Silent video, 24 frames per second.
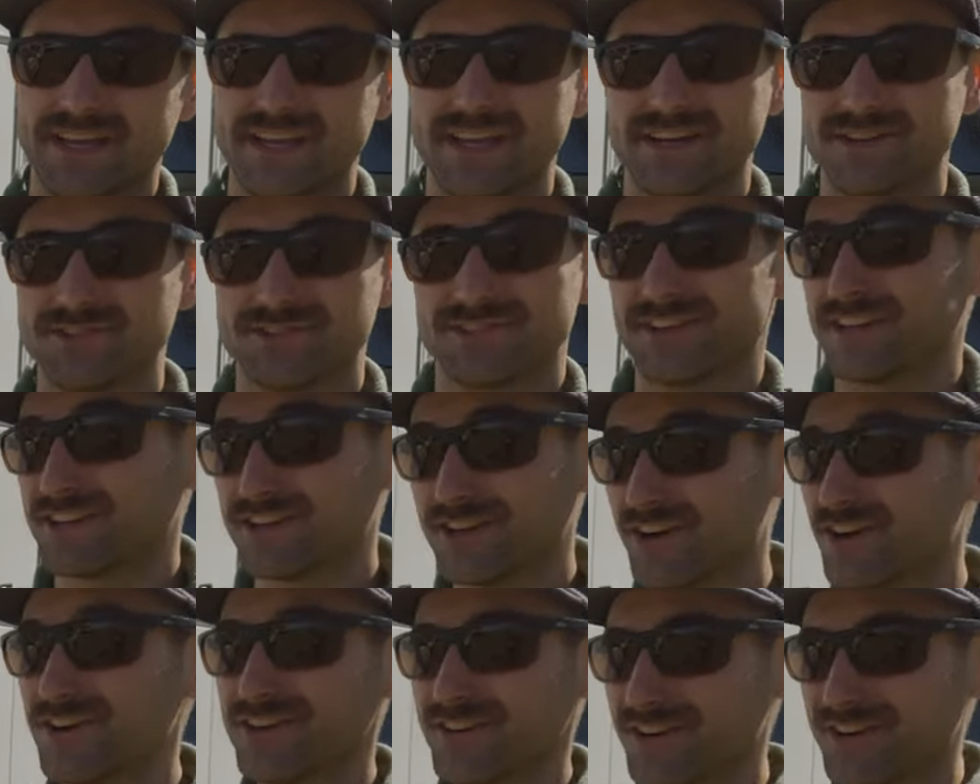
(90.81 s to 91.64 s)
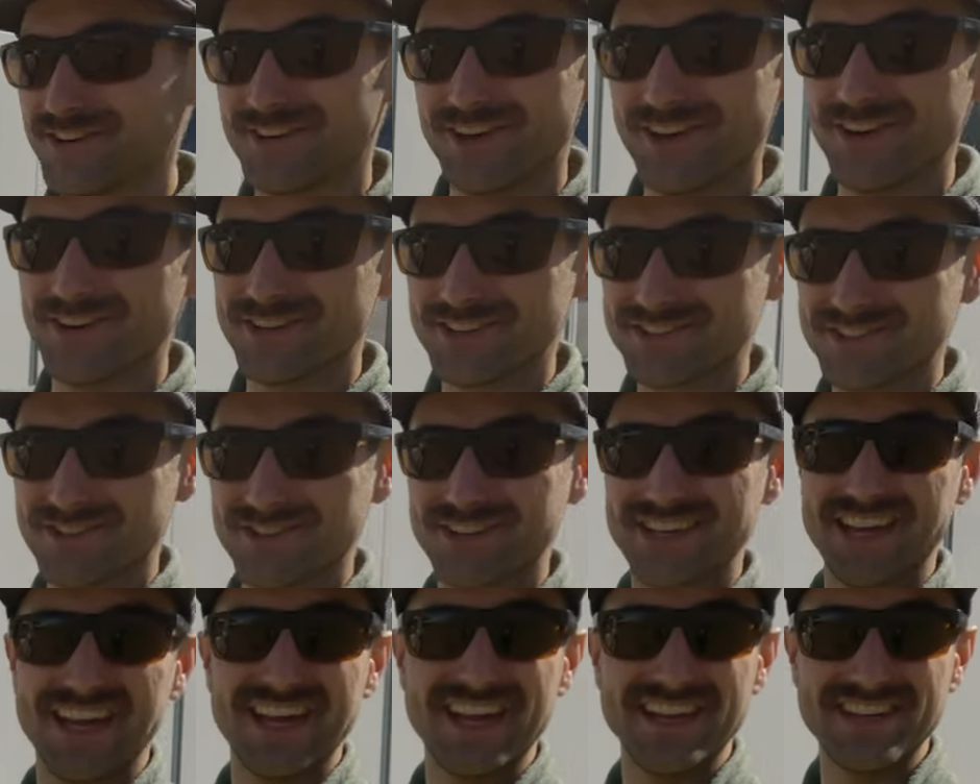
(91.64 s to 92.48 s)
And it's like, no, no, no, it's
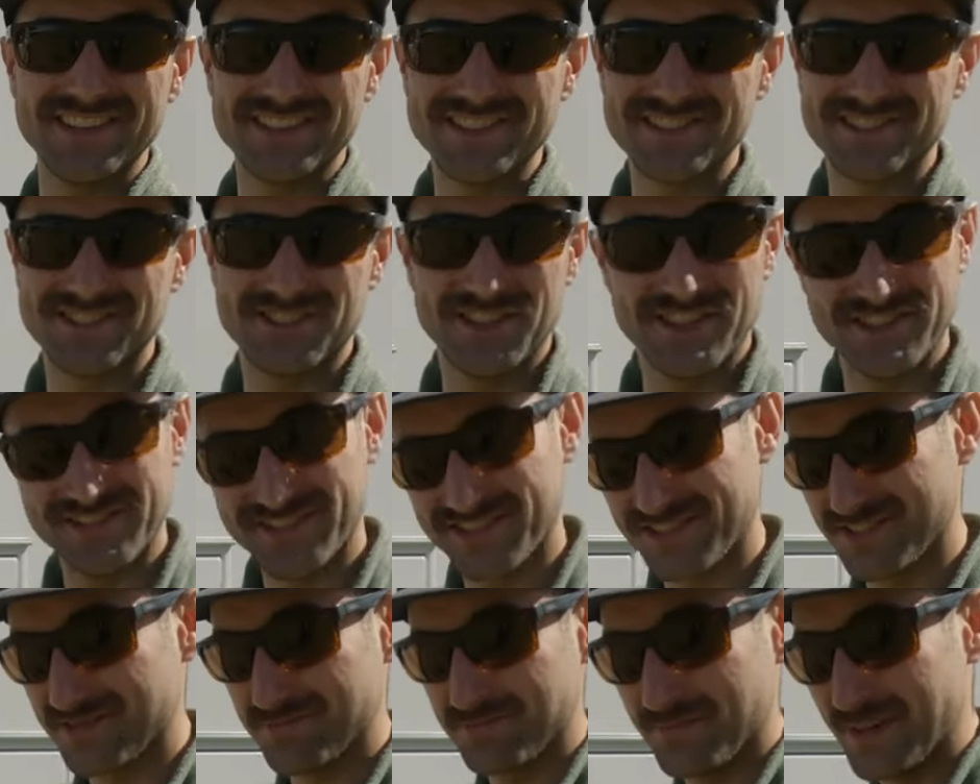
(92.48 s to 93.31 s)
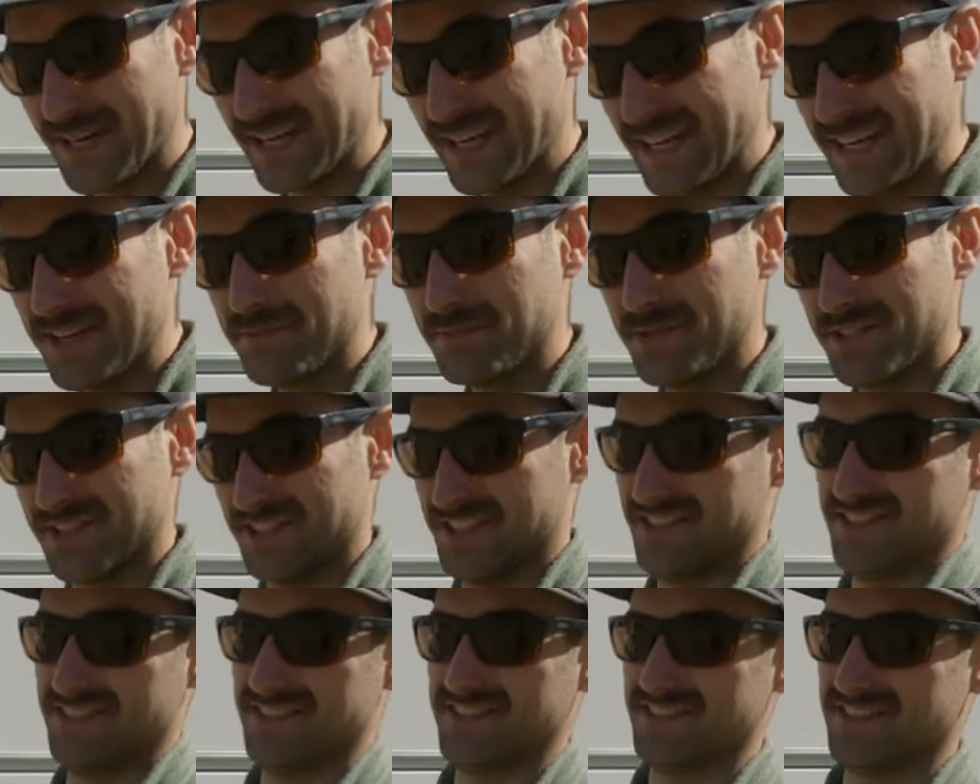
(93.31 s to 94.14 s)
okay. It's just my
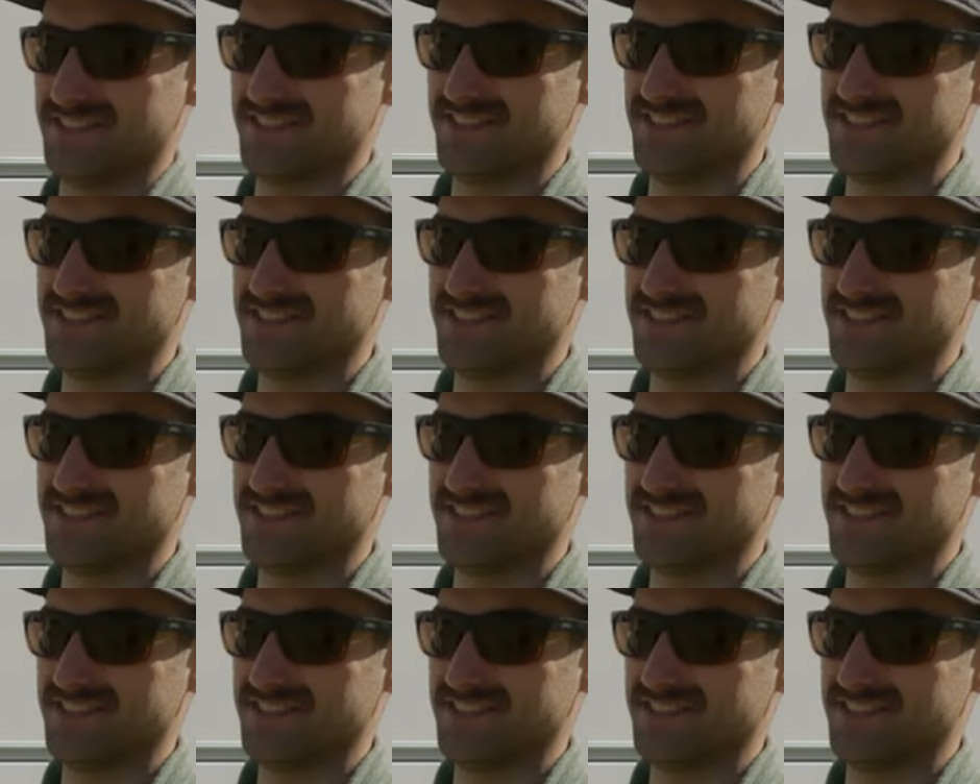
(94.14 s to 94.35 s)
ambulance.